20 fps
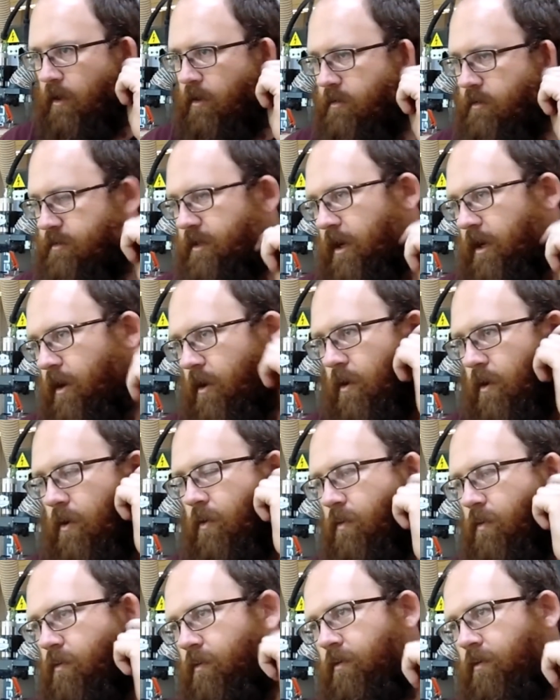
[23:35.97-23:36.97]

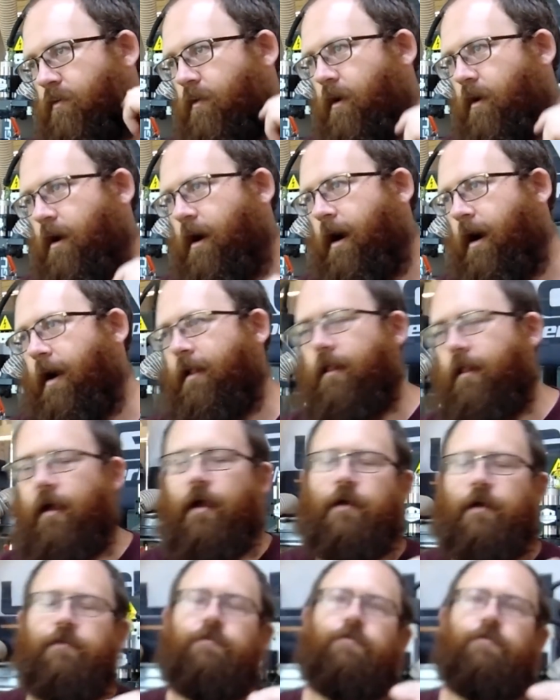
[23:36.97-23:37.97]
So I
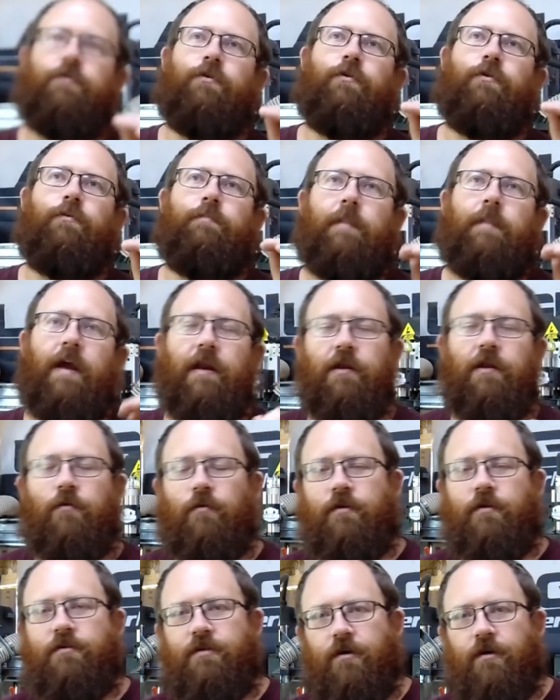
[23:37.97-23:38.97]
like to
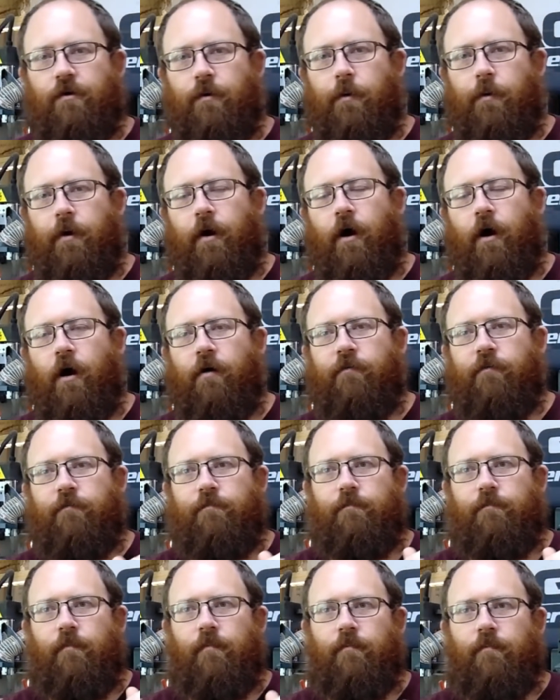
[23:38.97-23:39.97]
manually zero it
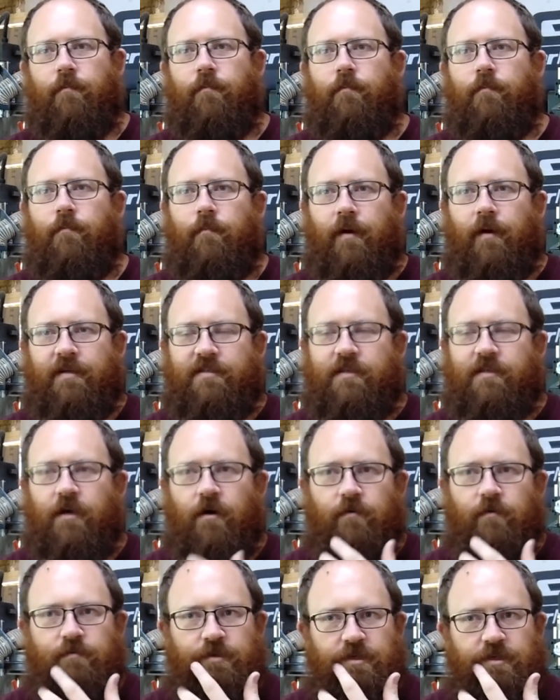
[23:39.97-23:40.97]
off
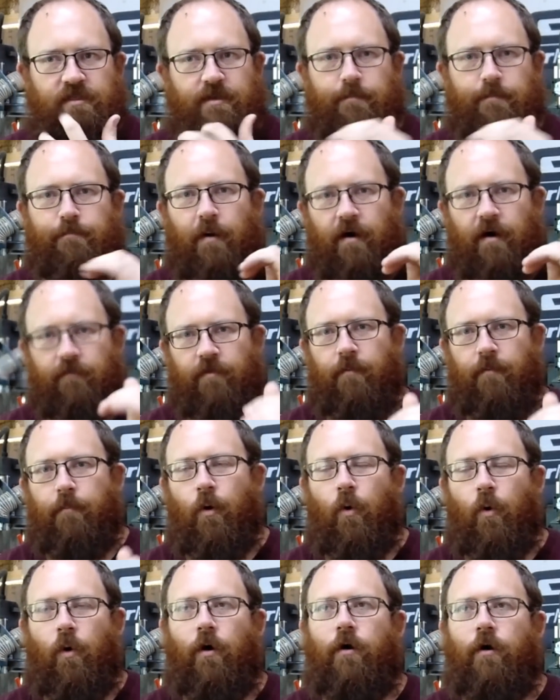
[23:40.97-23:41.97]
myself just above the
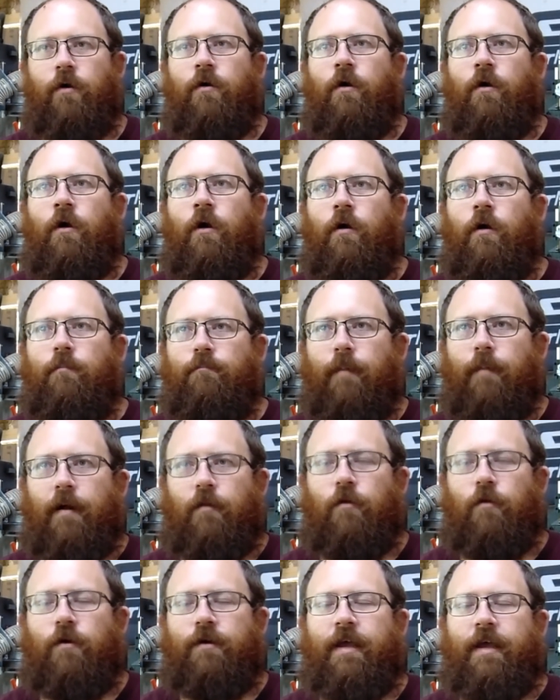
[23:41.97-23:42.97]
board by
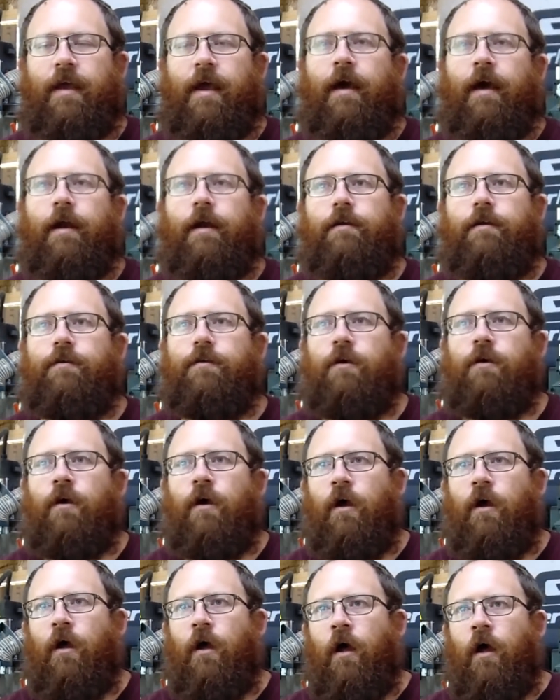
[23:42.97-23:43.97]
looking at it.
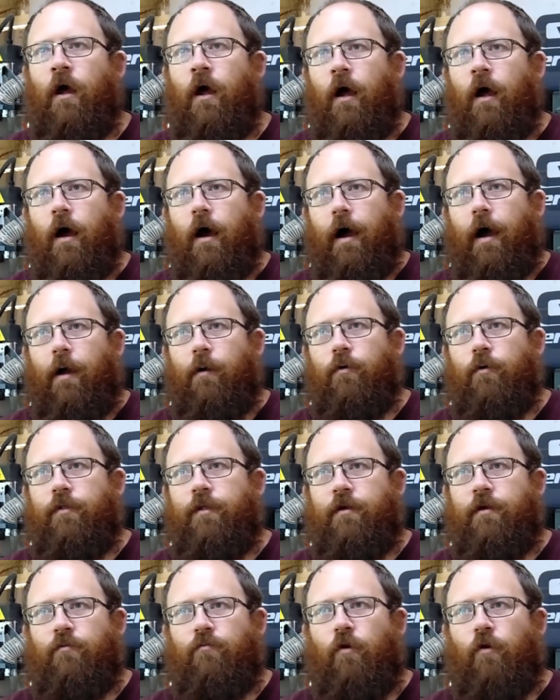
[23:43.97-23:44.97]
I will
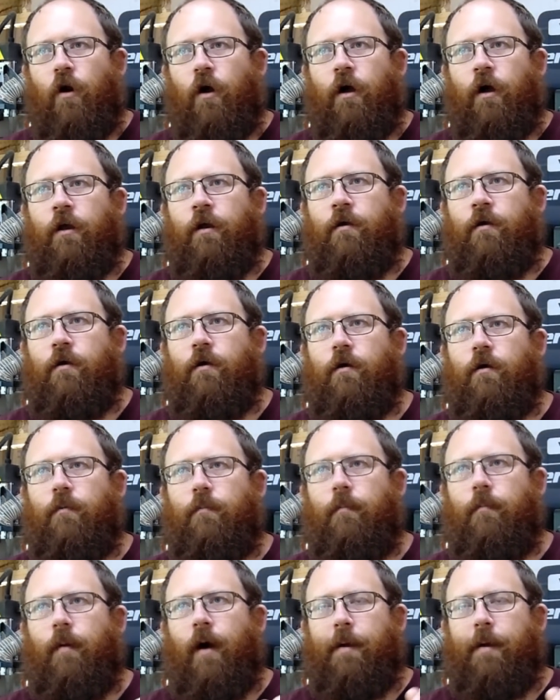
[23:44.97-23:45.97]
then run
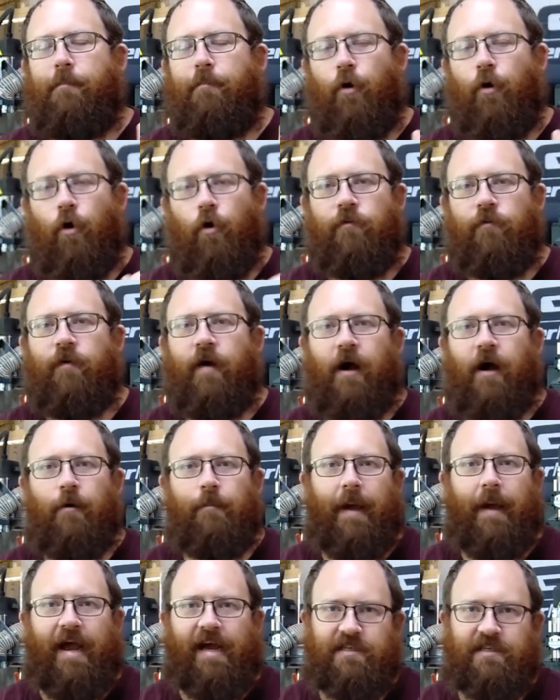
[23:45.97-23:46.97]
my profile
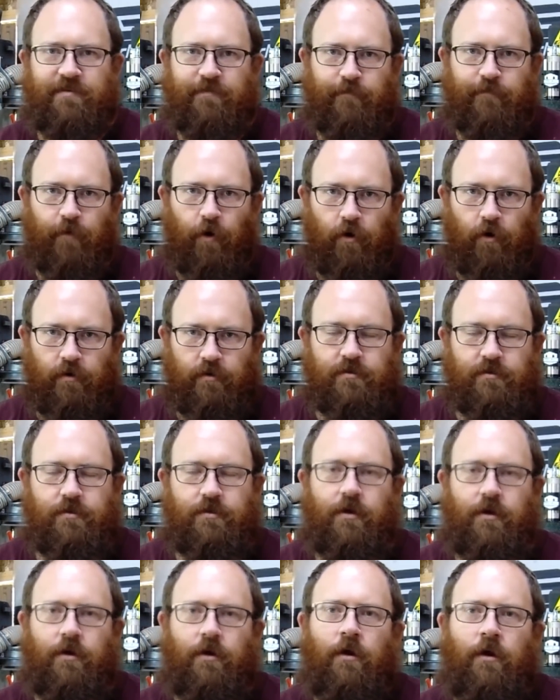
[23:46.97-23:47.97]
pass
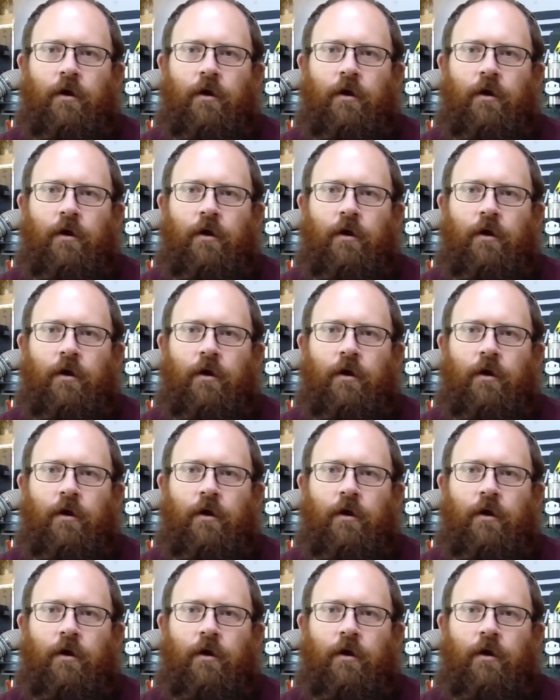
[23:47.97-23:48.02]
first.